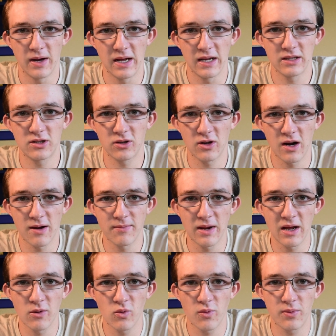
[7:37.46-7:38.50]
Instagram
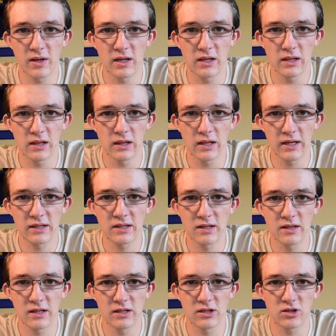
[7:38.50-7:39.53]
name will be linked
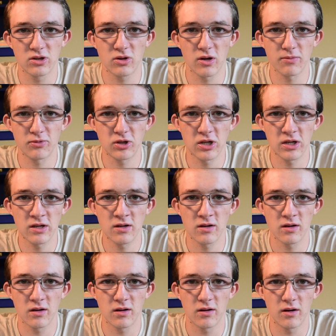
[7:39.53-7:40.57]
in the
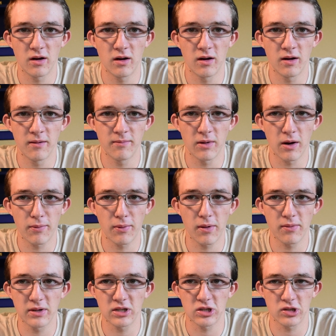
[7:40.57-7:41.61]
description. I'll
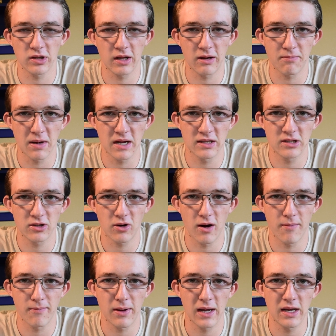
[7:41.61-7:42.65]
probably just link my
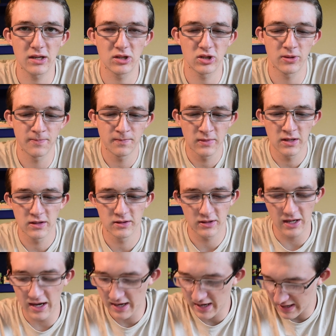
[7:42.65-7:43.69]
Instagram page.
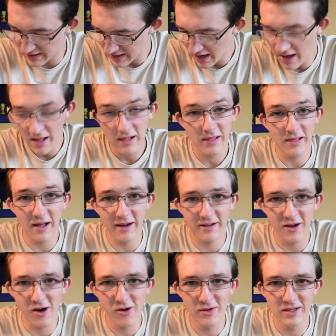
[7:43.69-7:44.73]
So yeah guys,
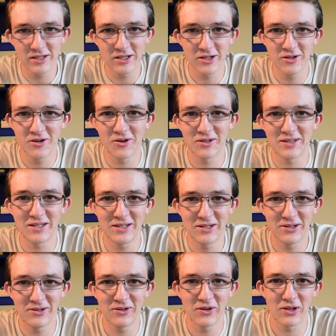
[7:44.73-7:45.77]
like always, you know what to
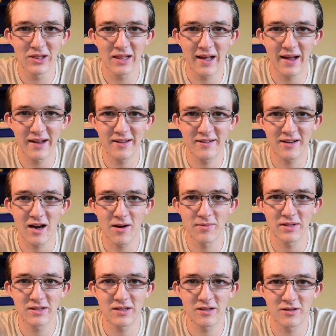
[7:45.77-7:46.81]
do. Like,
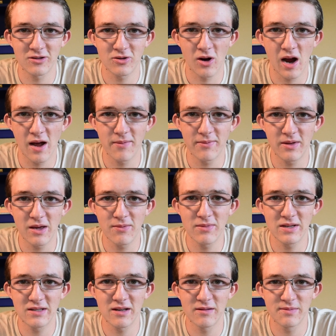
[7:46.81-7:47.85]
comment, subscribe, give
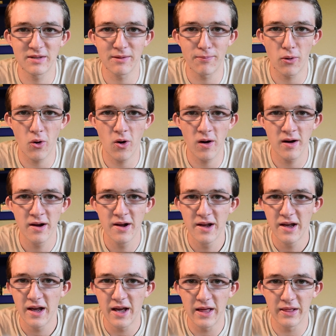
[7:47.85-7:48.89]
me some support.
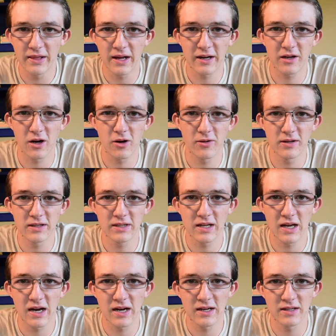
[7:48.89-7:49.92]
And like always
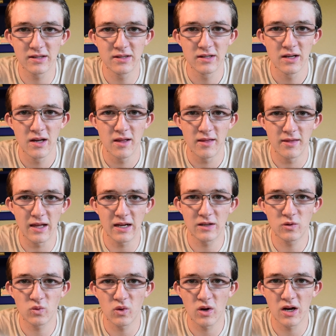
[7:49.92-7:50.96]
guys,
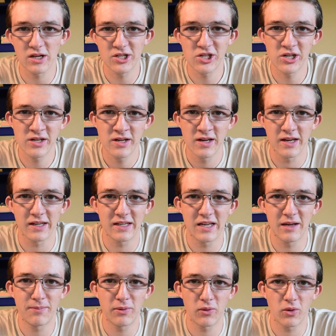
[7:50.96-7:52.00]
thanks for watching and
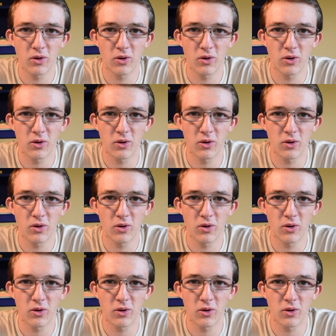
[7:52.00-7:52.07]
keep it